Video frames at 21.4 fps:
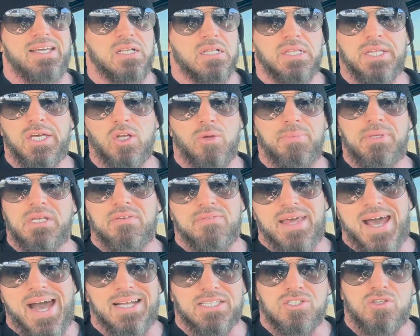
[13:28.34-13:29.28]
a little bit of
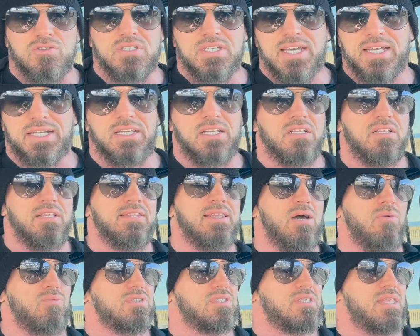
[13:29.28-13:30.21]
that. So technically
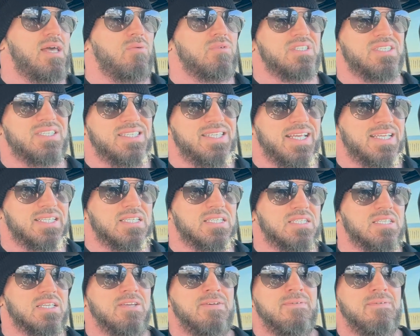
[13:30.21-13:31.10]
that was six